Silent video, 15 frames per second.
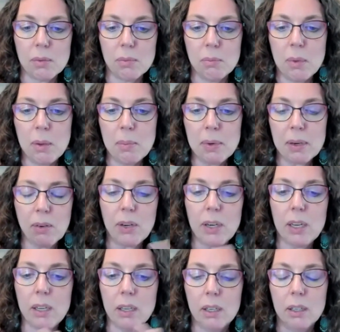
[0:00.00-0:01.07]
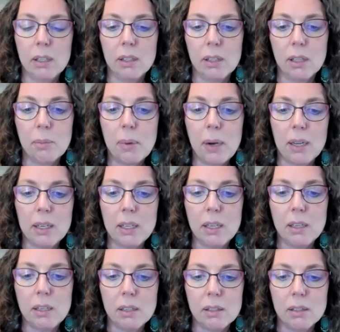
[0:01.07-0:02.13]
mimicry, the
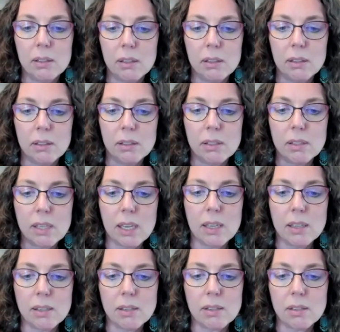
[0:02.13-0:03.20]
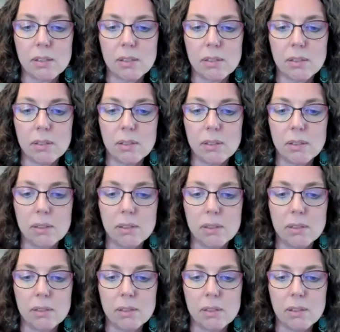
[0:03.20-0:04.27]
body says,
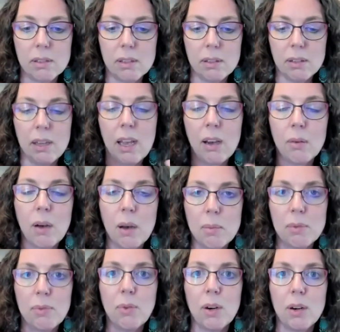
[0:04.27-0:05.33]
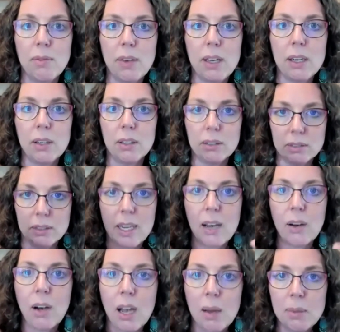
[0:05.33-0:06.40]
now I'm a foreign invader.
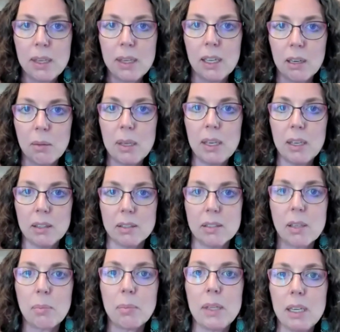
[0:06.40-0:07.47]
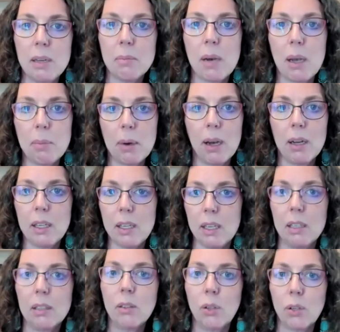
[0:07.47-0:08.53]
Now I'm the enemy. Something in my
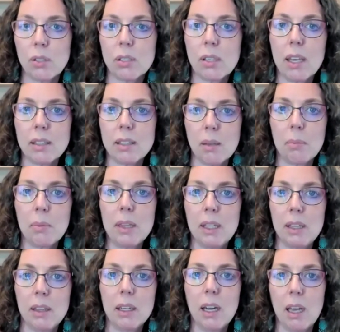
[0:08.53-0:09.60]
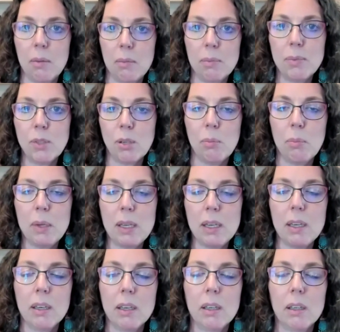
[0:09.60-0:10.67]
body looks like something that I should
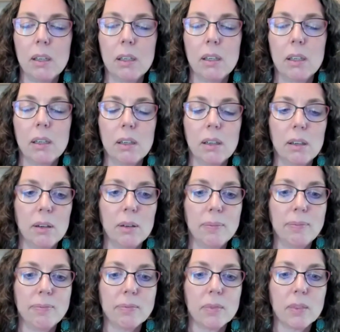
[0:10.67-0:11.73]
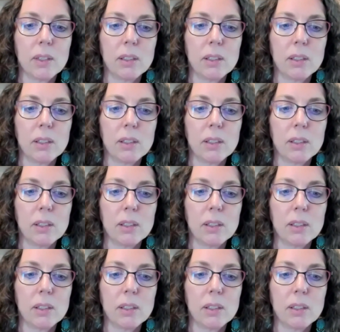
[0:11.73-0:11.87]
be um,